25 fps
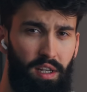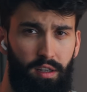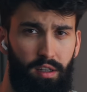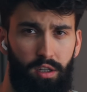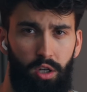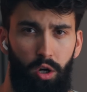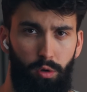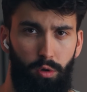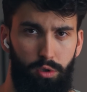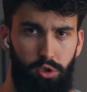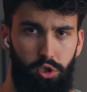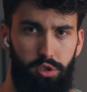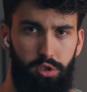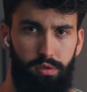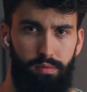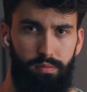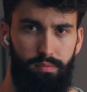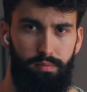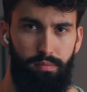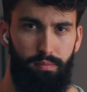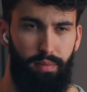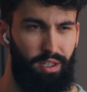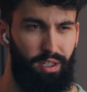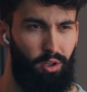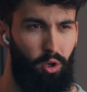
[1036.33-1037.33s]
get a coach,
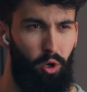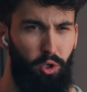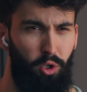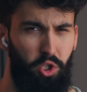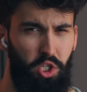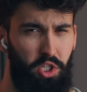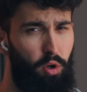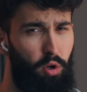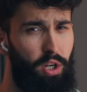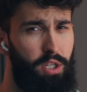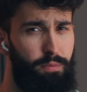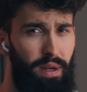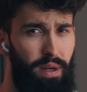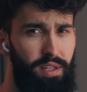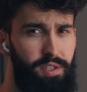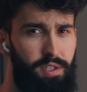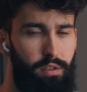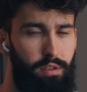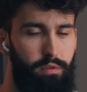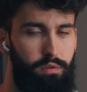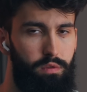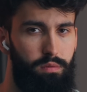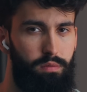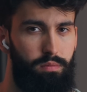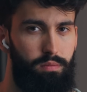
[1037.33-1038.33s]
but coaches are
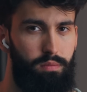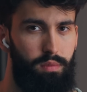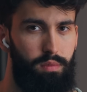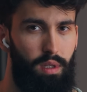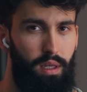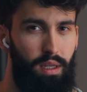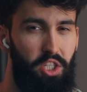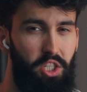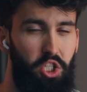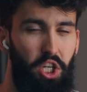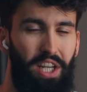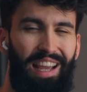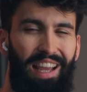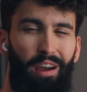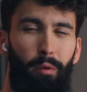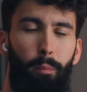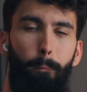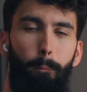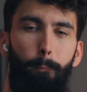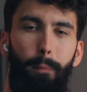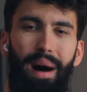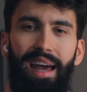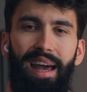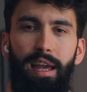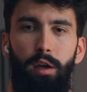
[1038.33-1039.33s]
expensive, check
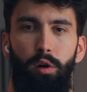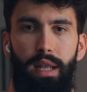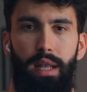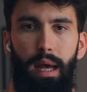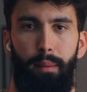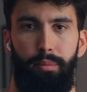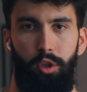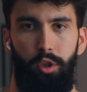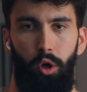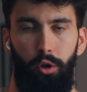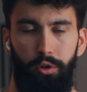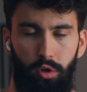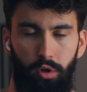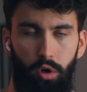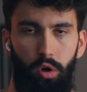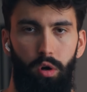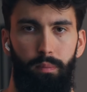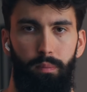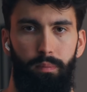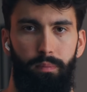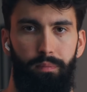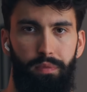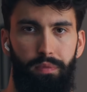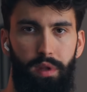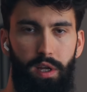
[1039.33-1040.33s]
out
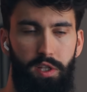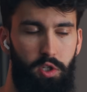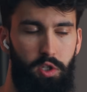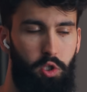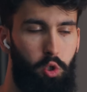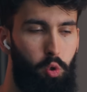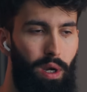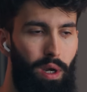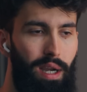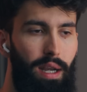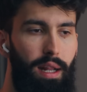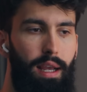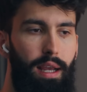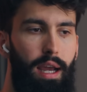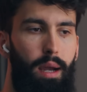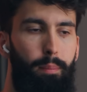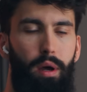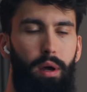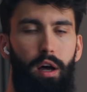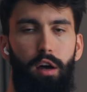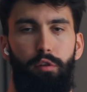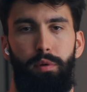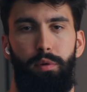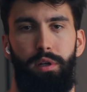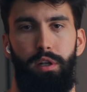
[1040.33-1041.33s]
myoadapt.com. It's a training app
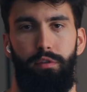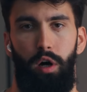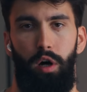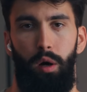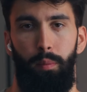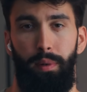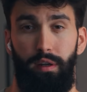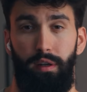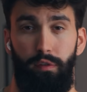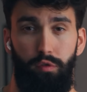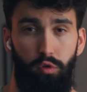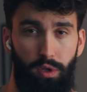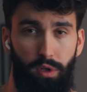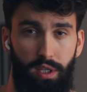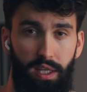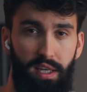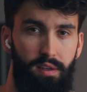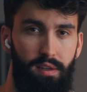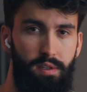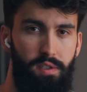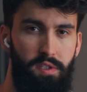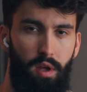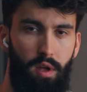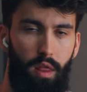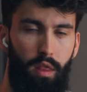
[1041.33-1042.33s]
I've been developing for
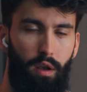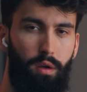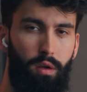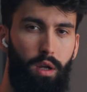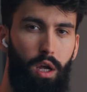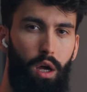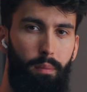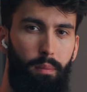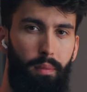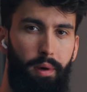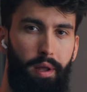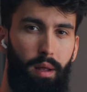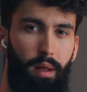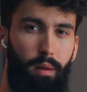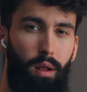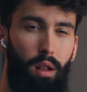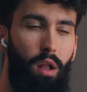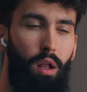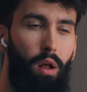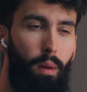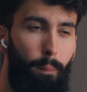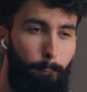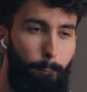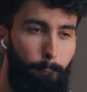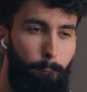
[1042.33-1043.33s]
years that'll come at a
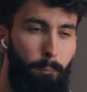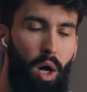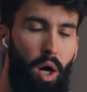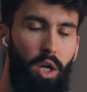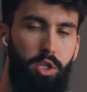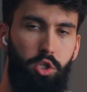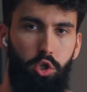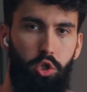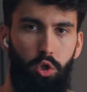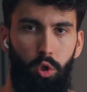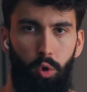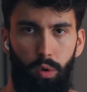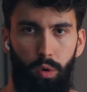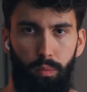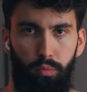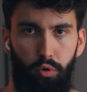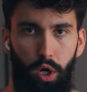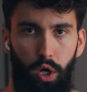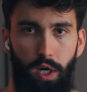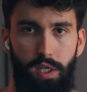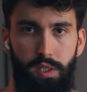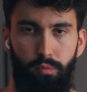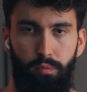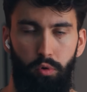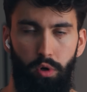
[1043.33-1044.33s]
much lower
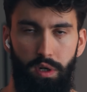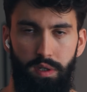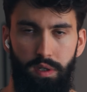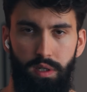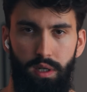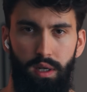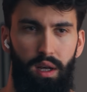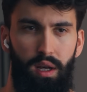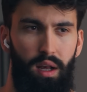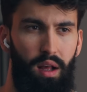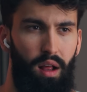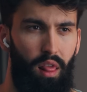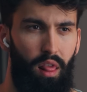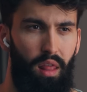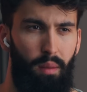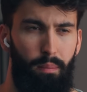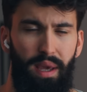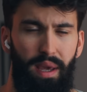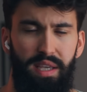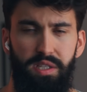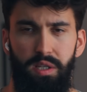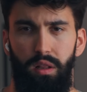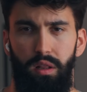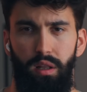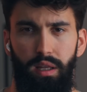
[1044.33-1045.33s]
price point than
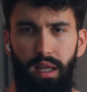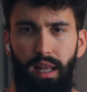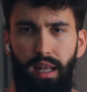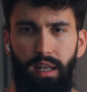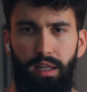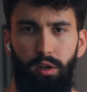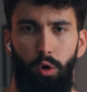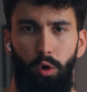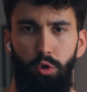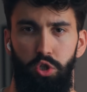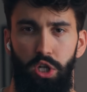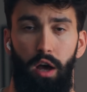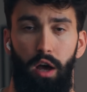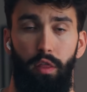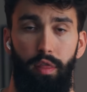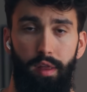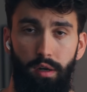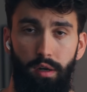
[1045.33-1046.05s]
basically any coach out